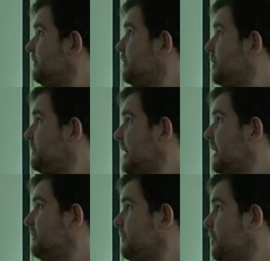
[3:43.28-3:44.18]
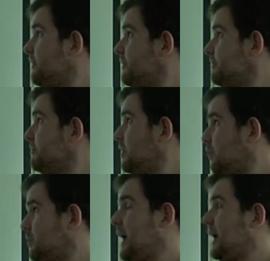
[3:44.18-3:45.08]
5 and
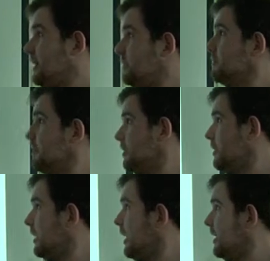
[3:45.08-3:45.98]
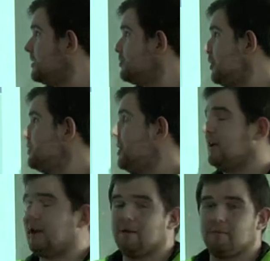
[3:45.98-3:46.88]
up to 8, script all
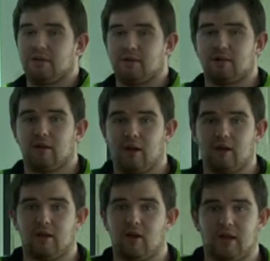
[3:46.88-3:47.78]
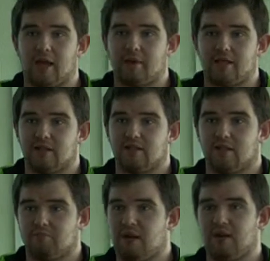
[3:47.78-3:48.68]
game and all game assets,
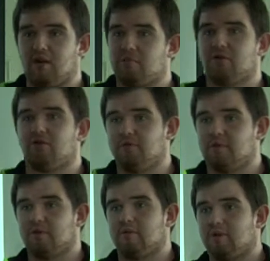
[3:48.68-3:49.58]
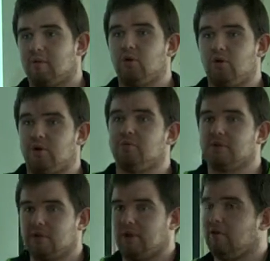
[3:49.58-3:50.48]
and make all my scripts and apply them
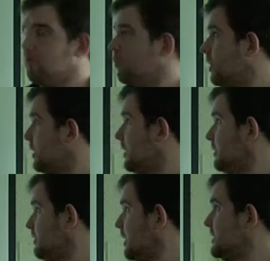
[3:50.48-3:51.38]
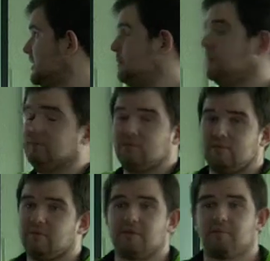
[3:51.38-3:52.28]
and see how they're working, and assemble.
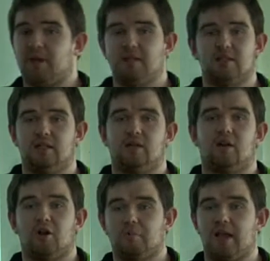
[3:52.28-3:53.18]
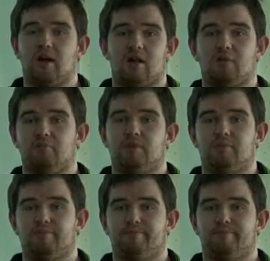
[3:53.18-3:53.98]
Just basically, I'm going to make all the